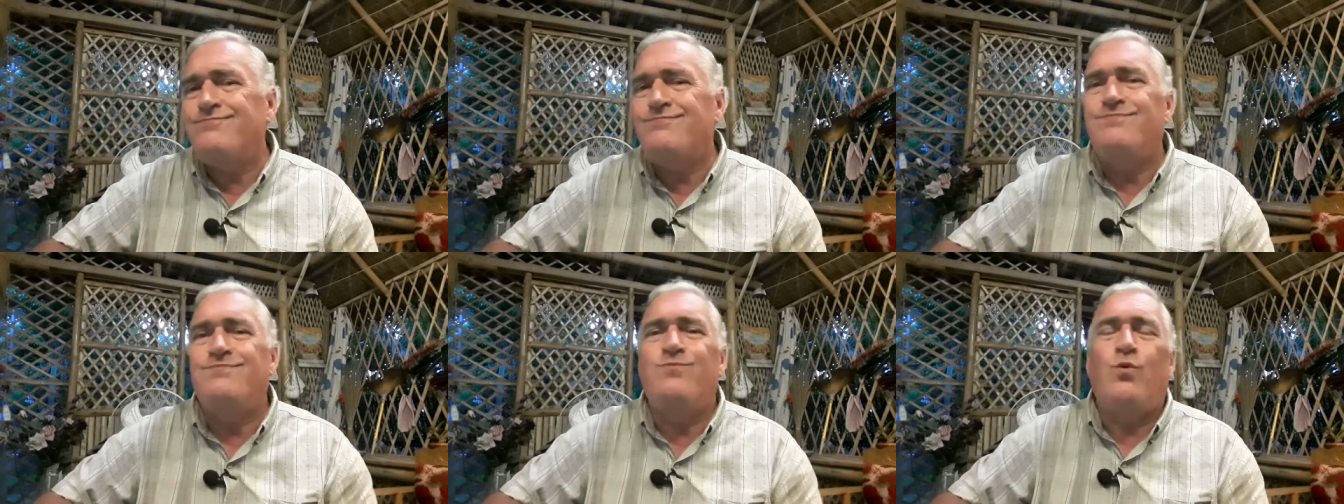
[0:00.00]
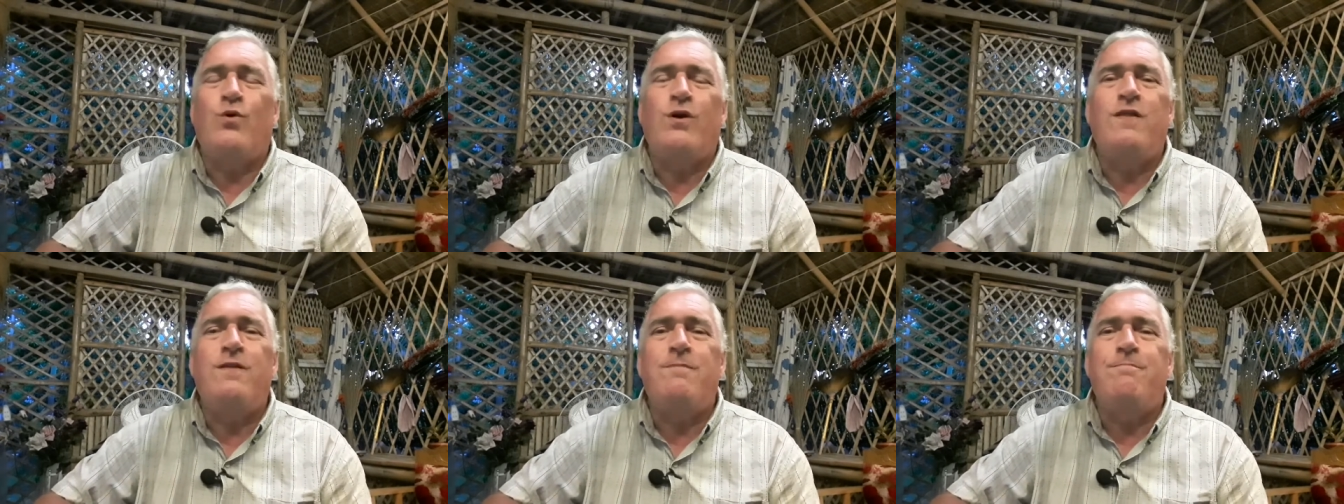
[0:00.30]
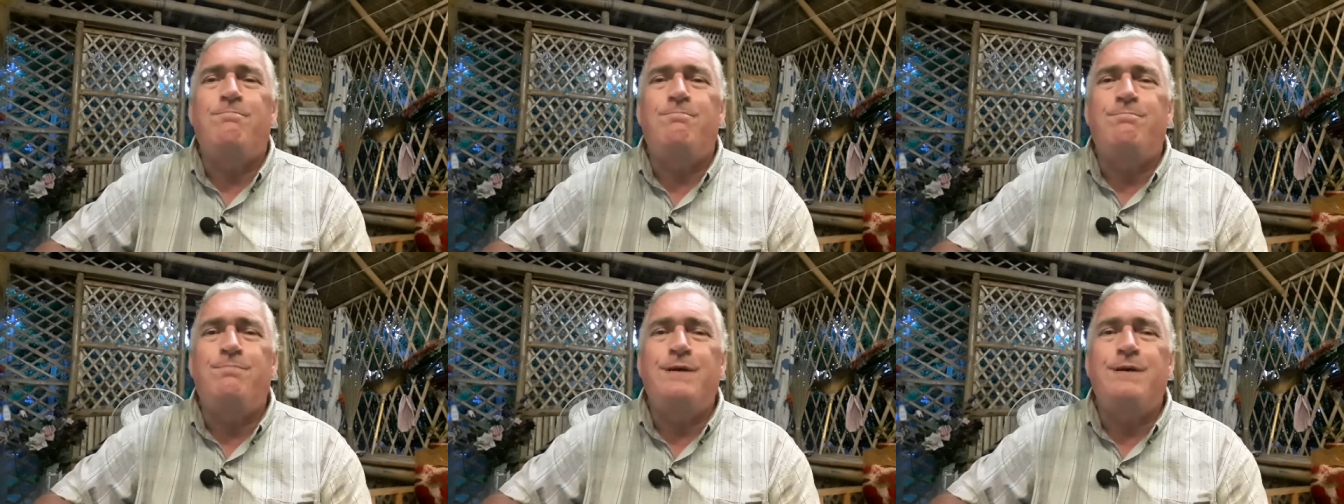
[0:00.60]
One of
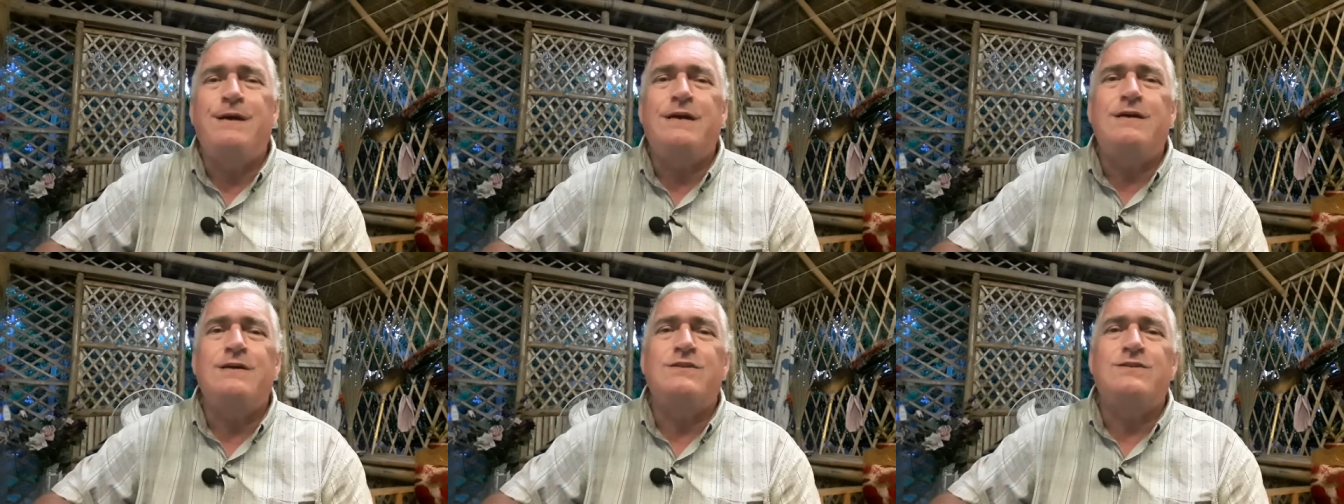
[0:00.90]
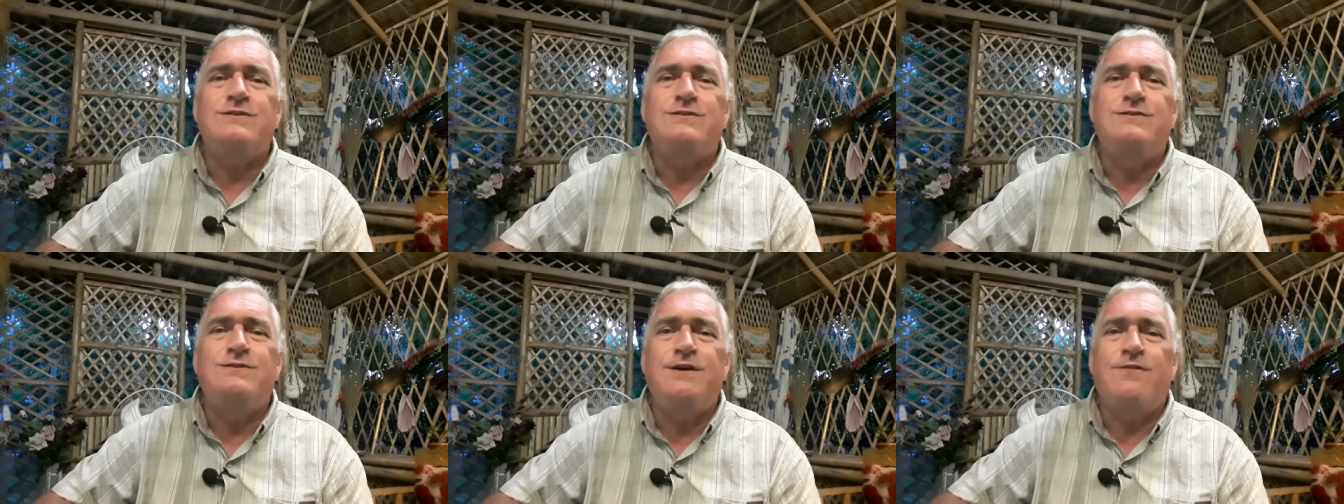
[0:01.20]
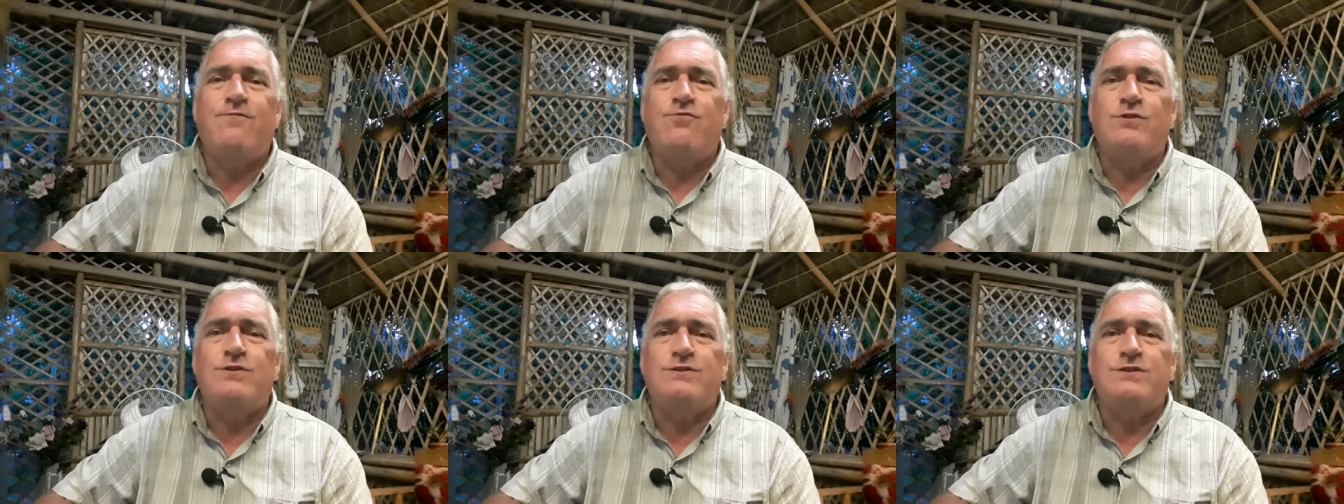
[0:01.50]
the biggest
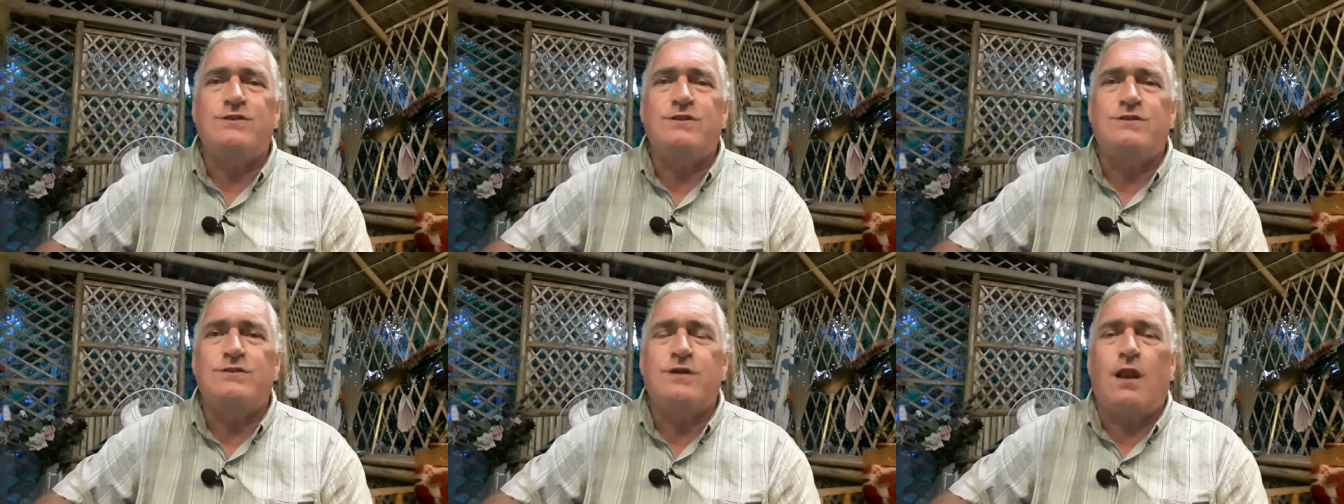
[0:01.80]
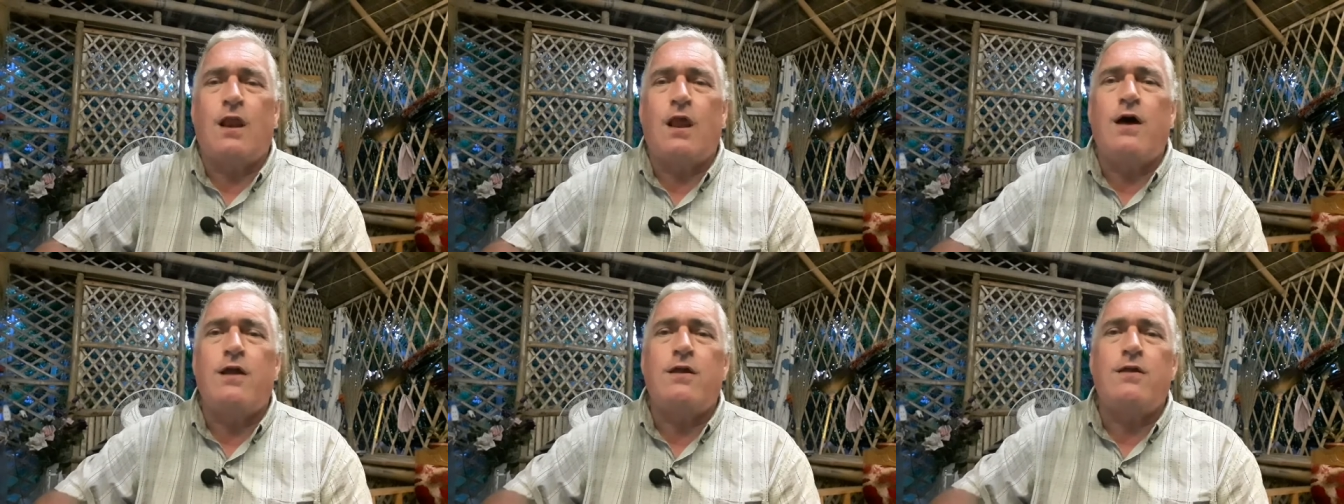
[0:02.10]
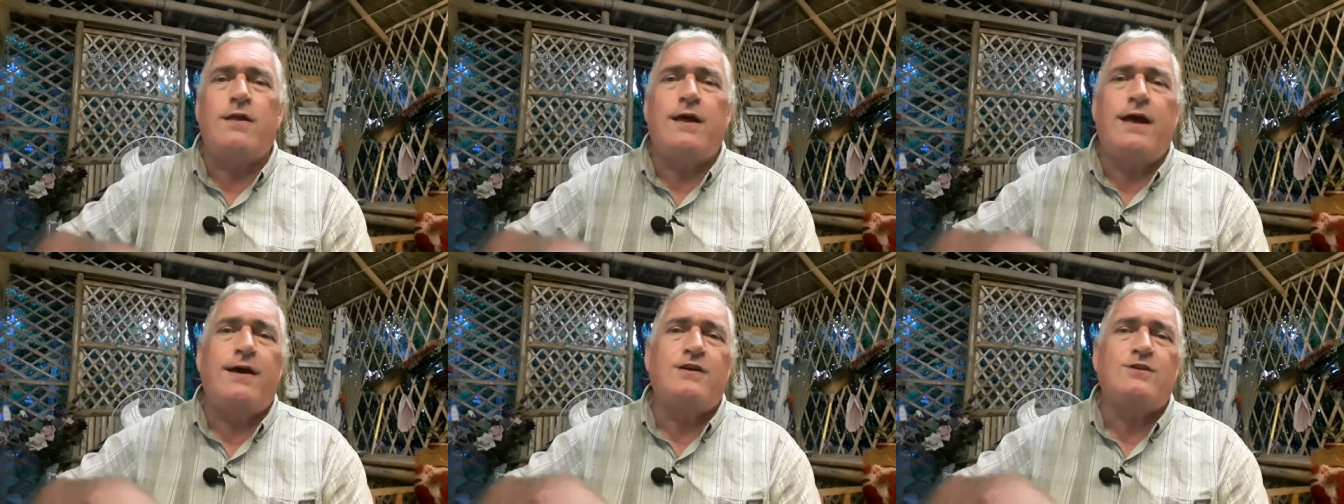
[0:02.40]
differences a lot
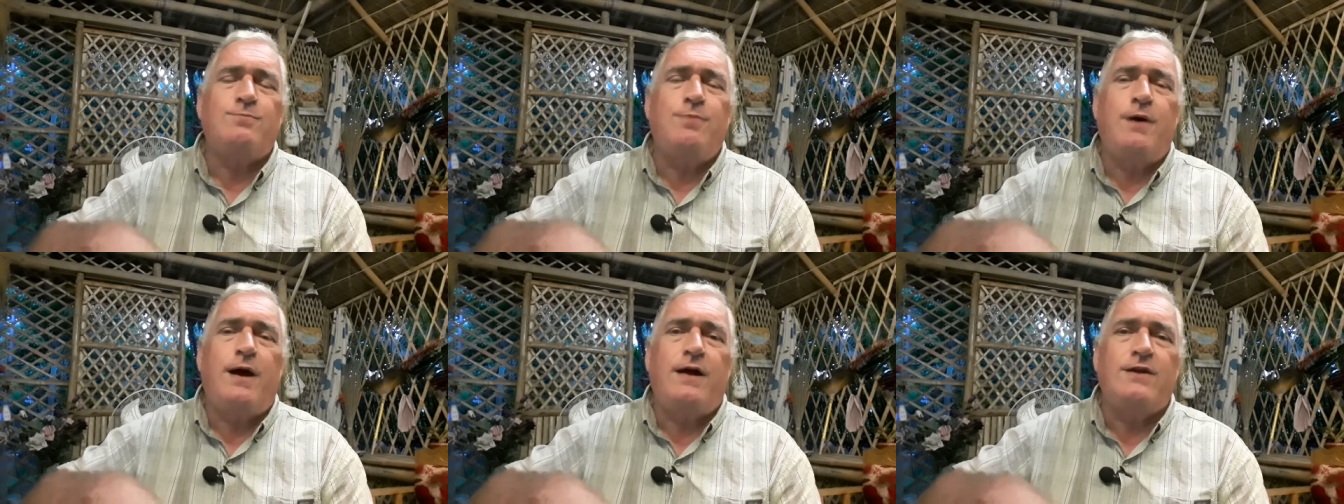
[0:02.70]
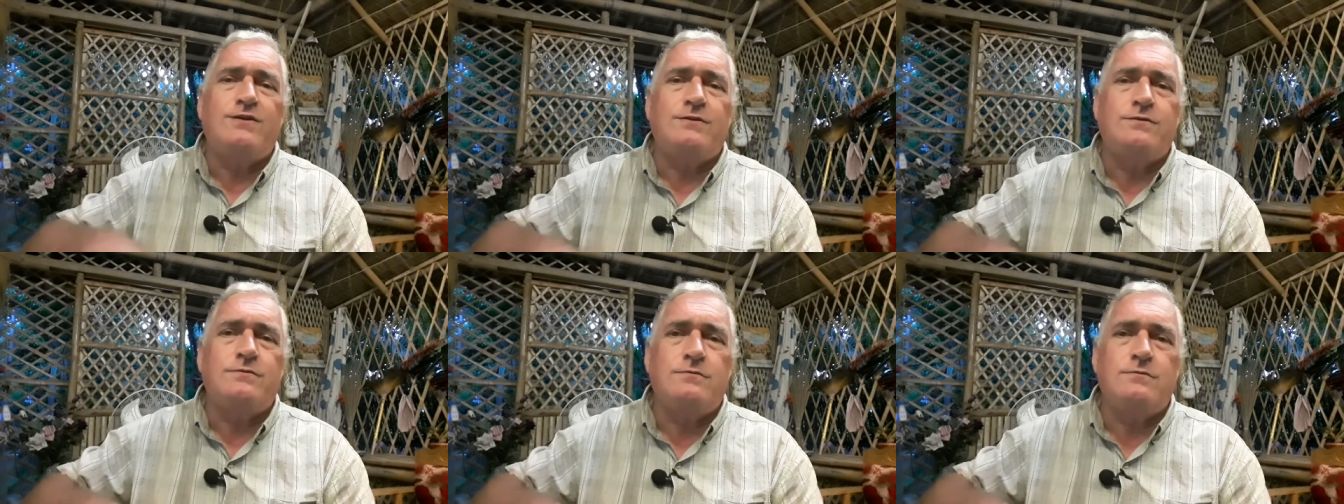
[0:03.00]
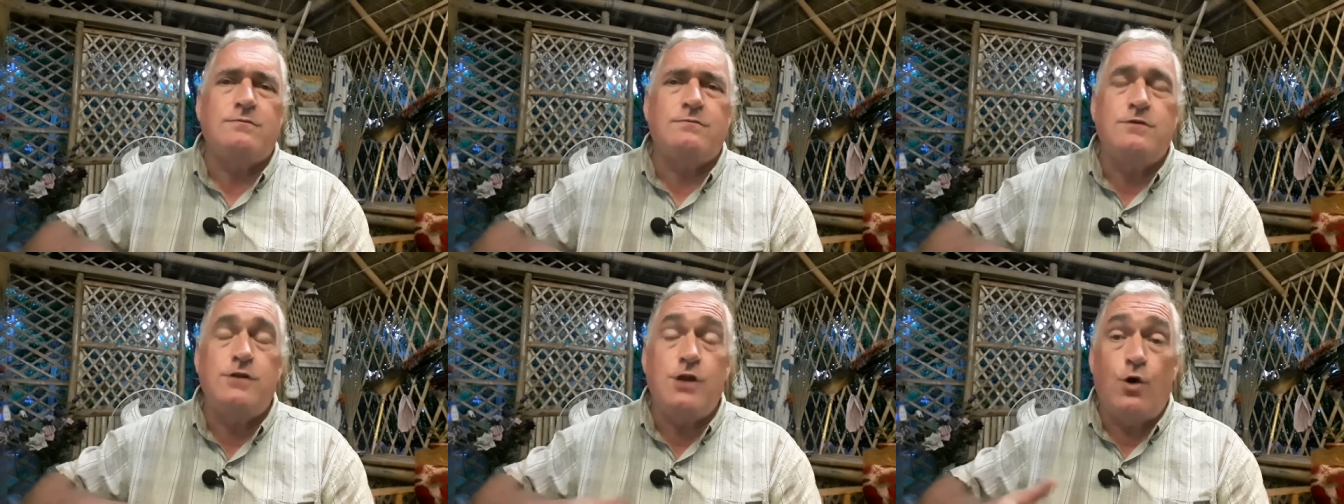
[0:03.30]
of the expats
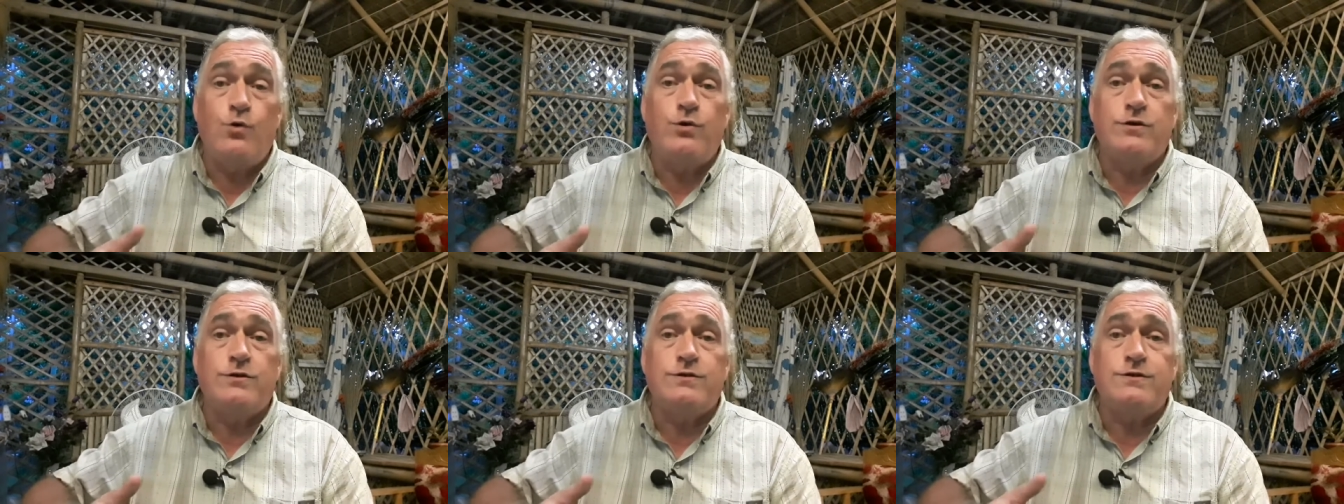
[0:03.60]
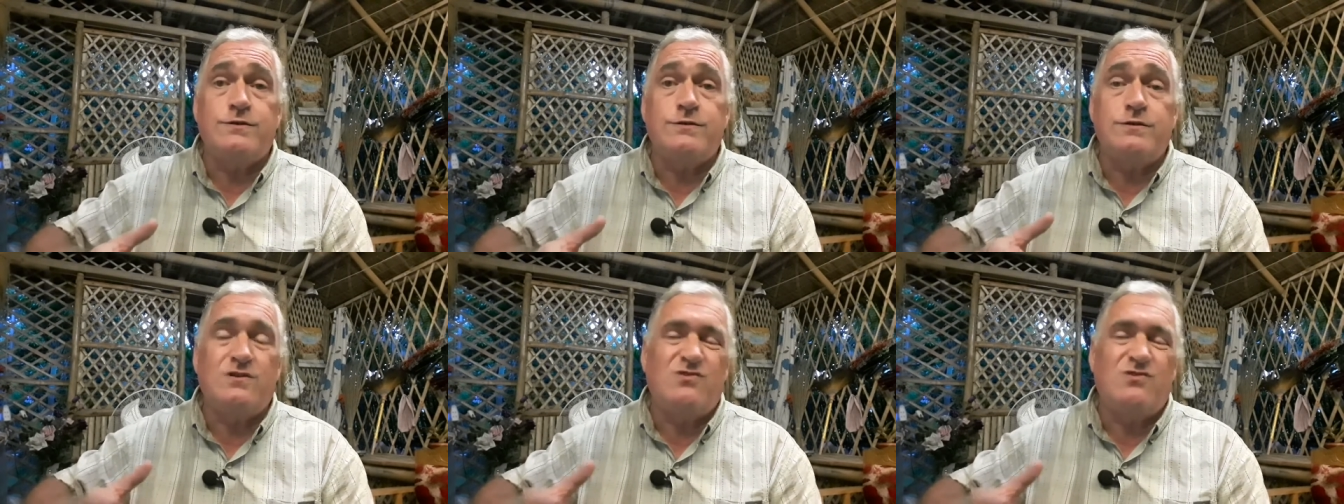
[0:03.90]
notice,